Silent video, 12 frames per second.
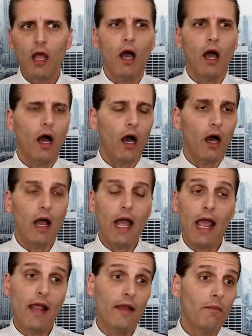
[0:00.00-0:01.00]

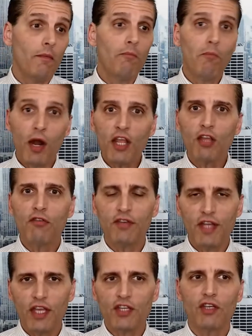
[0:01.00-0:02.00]
And money
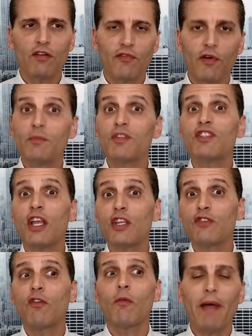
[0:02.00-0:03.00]
creation from
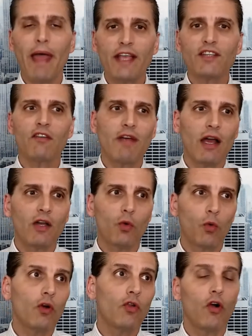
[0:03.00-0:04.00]
central banks around the
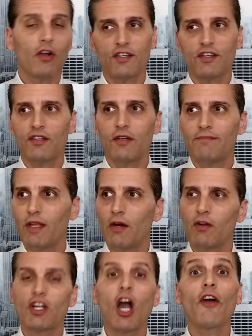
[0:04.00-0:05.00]
world, or
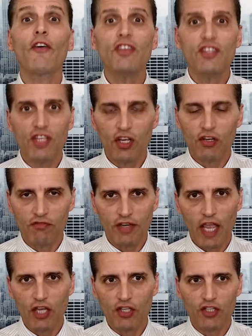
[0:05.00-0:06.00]
currency
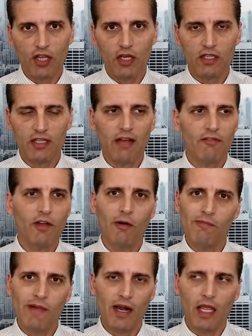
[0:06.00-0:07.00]
creation, it's not real
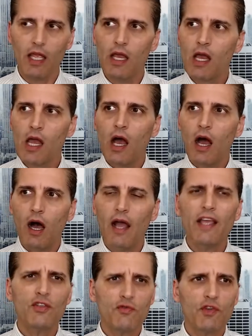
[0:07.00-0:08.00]
money,
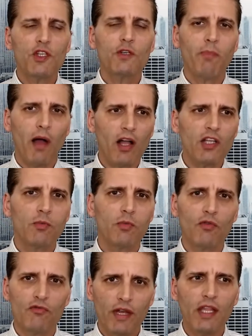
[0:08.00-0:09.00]
is responsible,
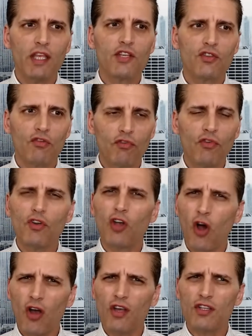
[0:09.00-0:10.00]
really, is the root
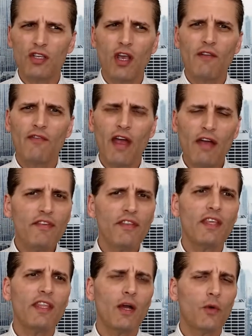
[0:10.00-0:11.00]
cause for everything
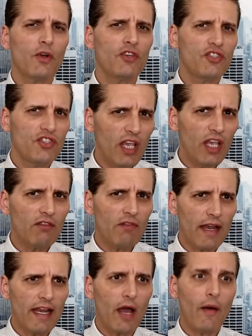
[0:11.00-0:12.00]
that we're seeing right
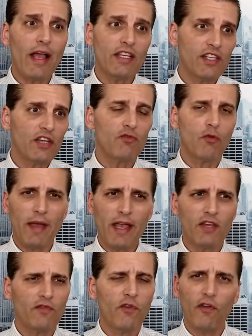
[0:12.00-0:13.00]
now as central banks
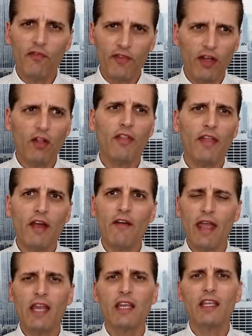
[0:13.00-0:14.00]
fulfill their
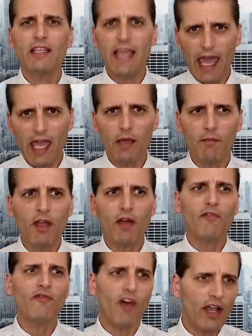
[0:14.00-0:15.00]
end game, their
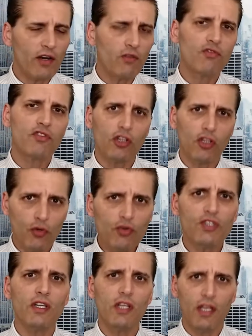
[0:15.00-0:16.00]
final
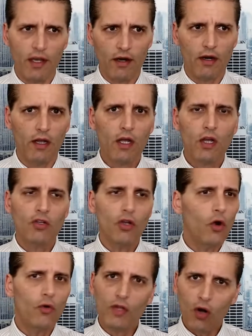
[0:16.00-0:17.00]
solution here, to
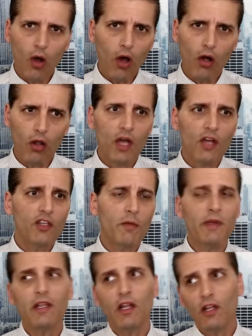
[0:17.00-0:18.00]
own it all, to be
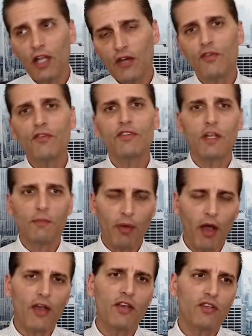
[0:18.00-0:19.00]
the lenders and
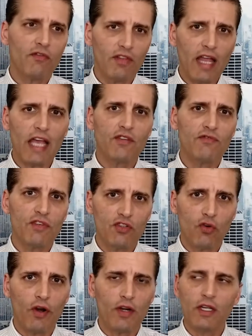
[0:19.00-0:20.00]
buyers of last resort.